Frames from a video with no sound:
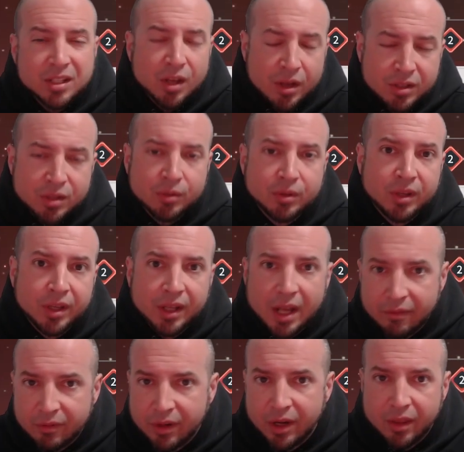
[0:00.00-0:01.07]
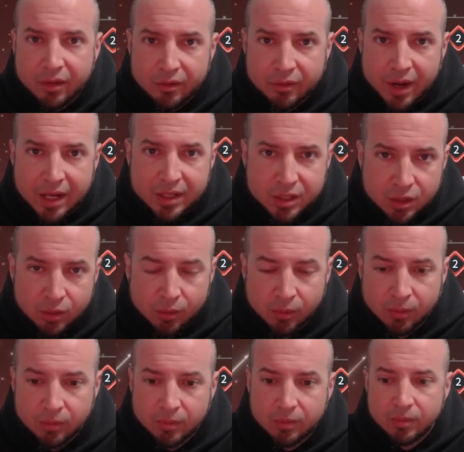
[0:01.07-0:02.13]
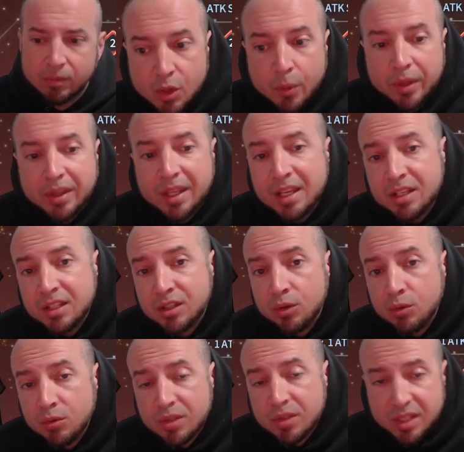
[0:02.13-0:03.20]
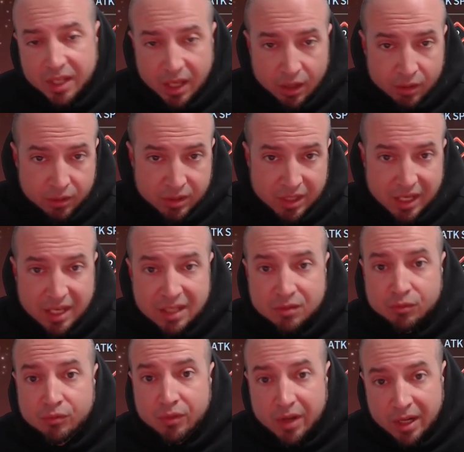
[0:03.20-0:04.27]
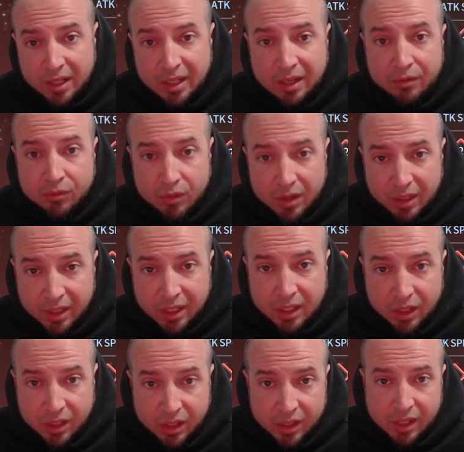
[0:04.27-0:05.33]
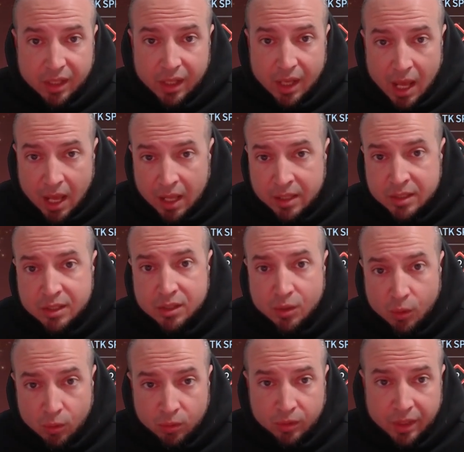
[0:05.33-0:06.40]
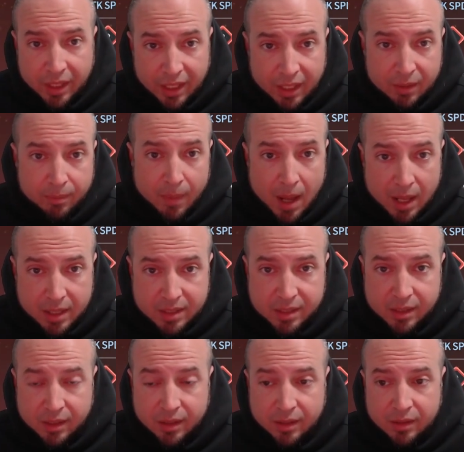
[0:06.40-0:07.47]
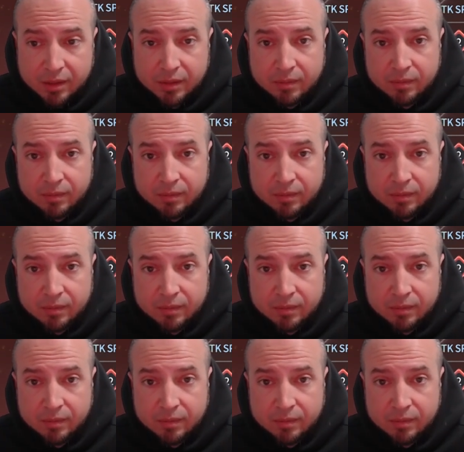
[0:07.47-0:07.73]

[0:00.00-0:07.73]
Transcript: But it's also good every other raid too. So with these two skills, he's really, really good non-Soul Link monster.